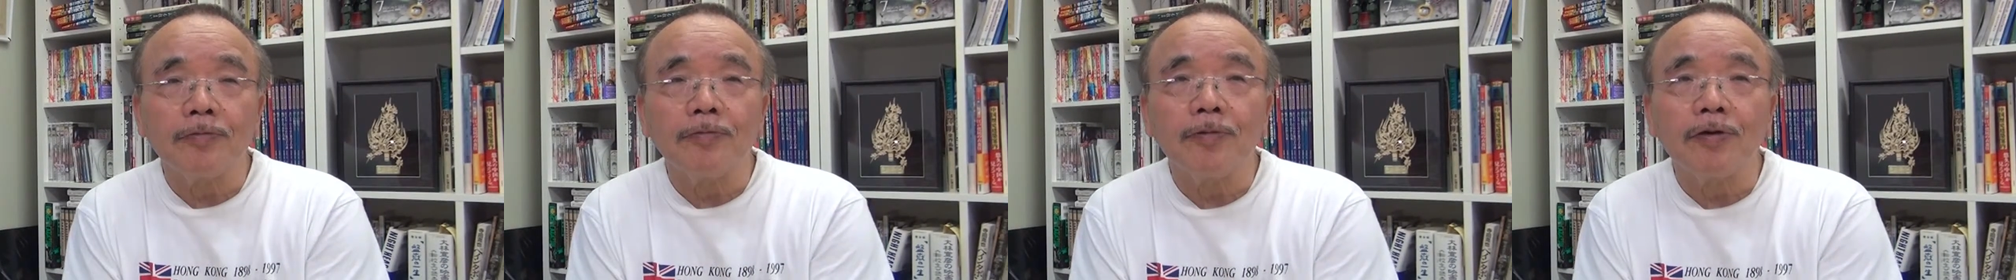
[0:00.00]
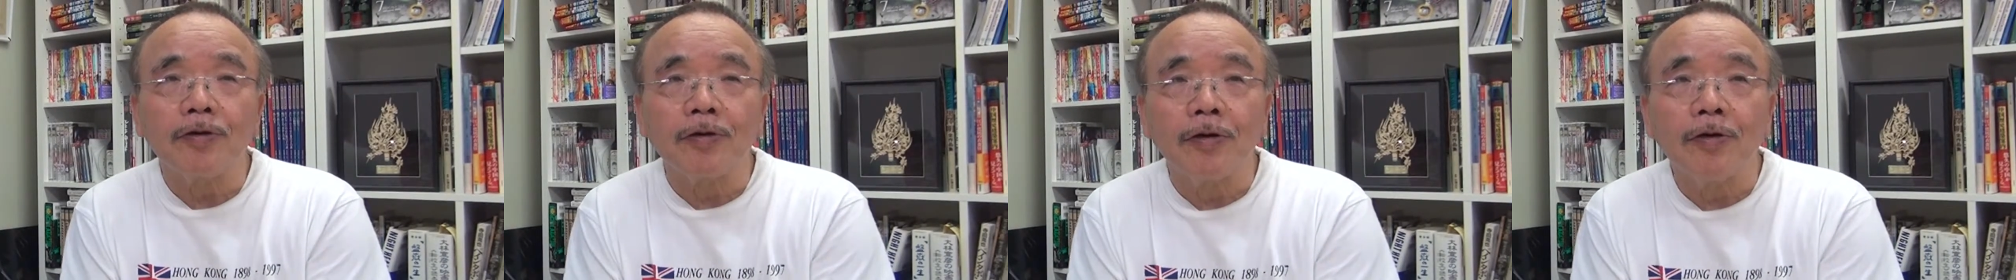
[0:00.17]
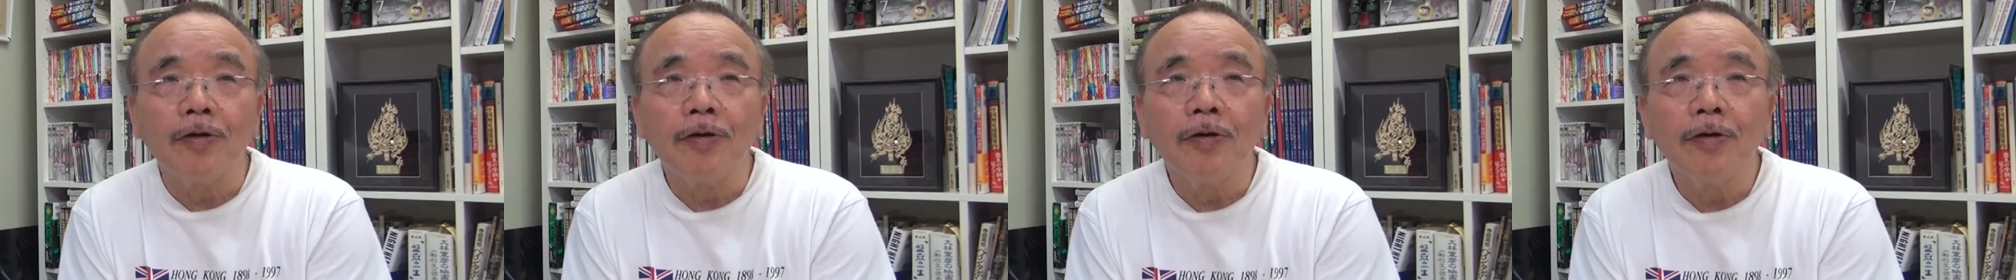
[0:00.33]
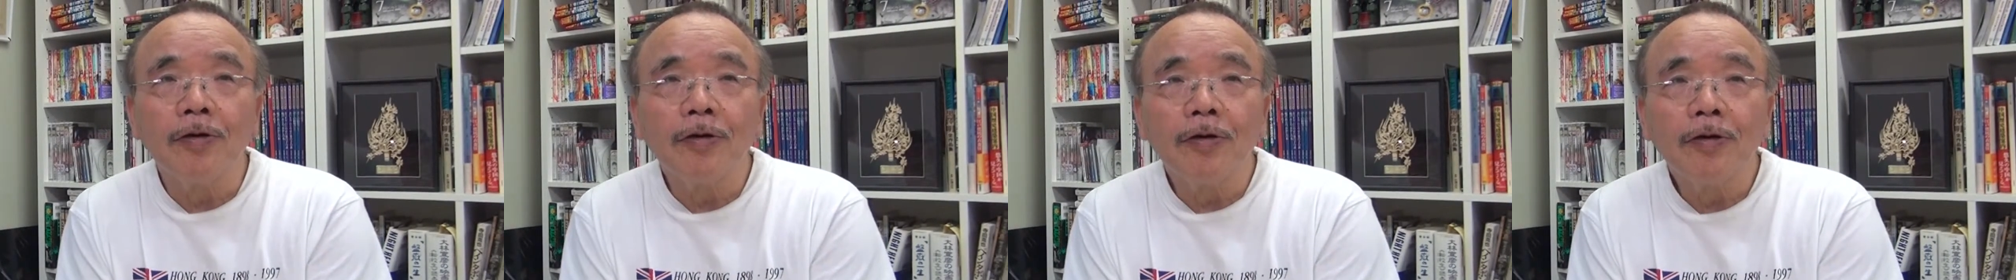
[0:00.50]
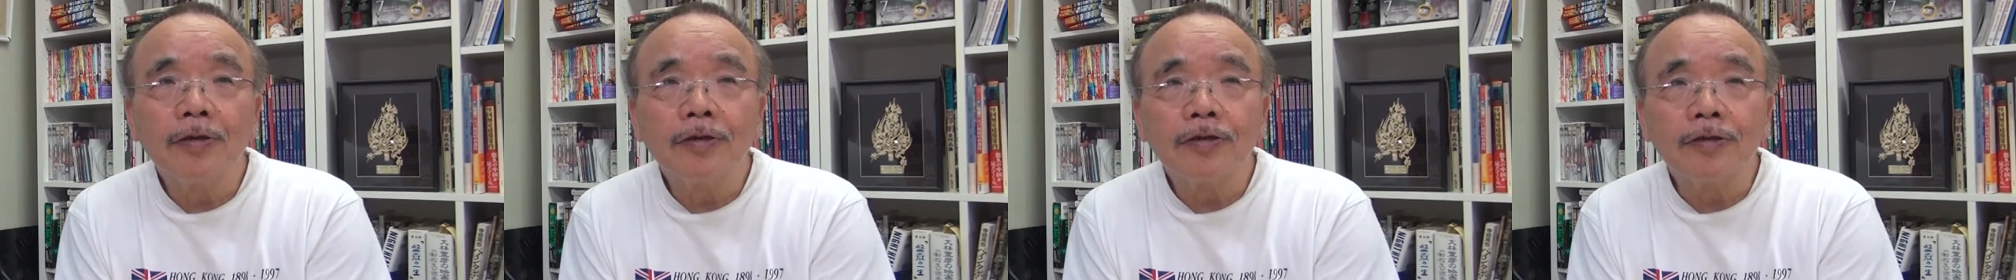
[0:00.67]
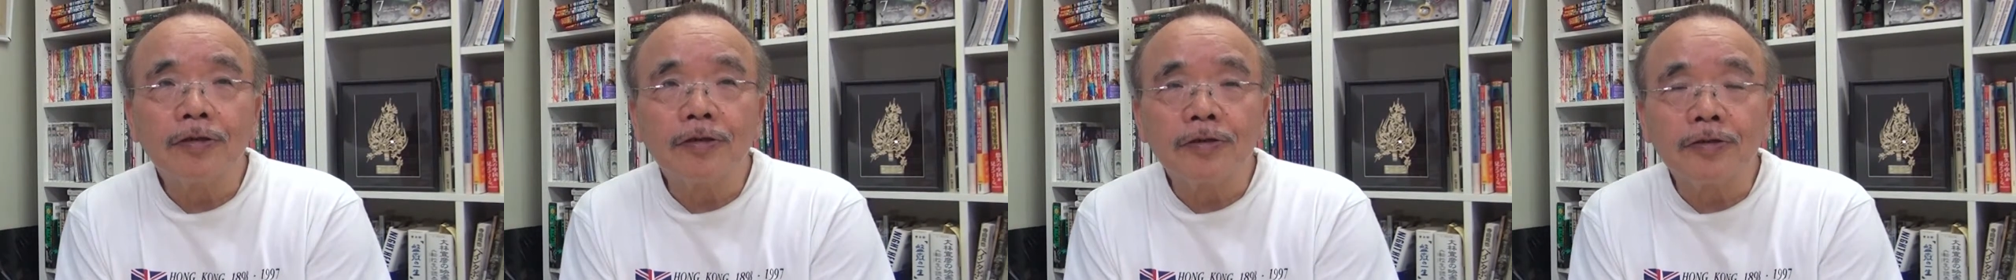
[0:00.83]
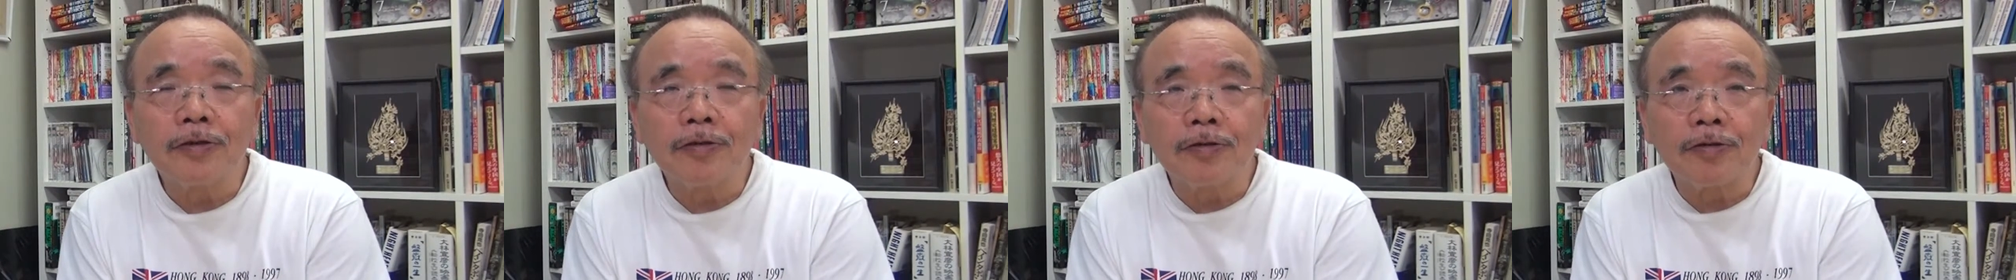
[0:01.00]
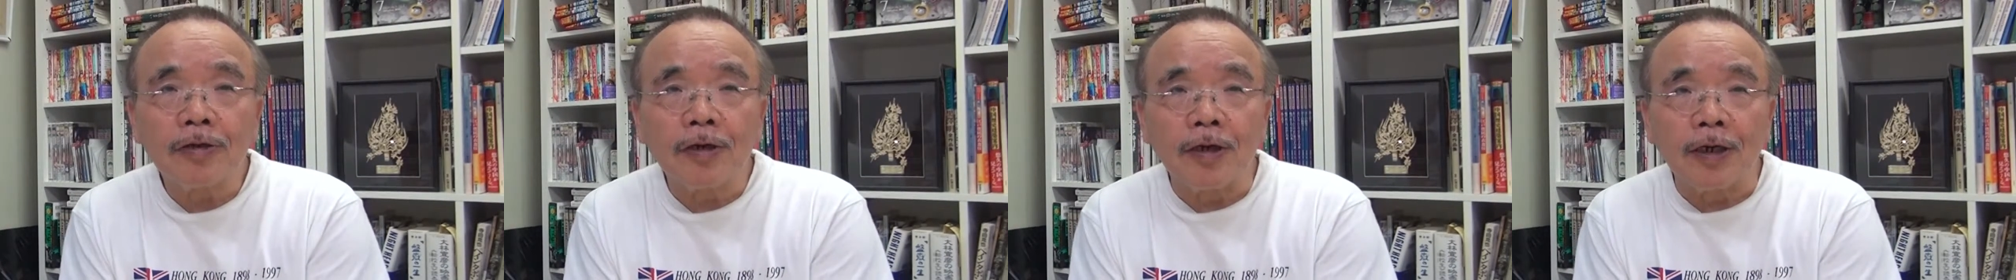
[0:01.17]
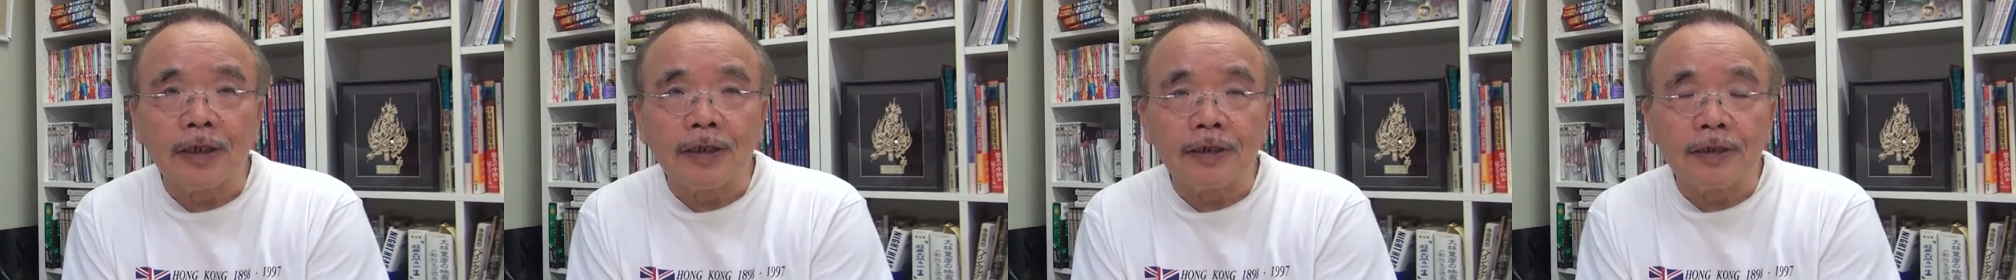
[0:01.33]
story. The most
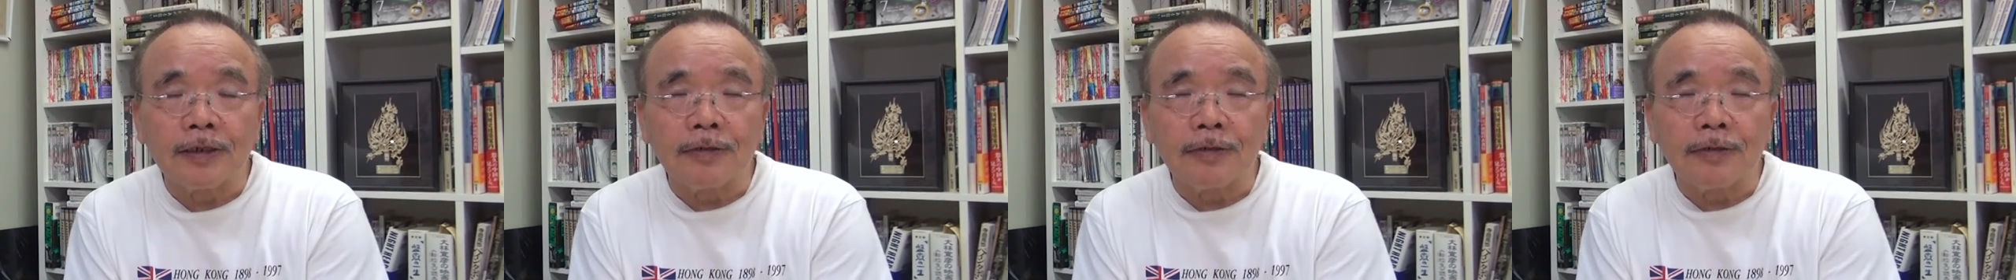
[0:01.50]
important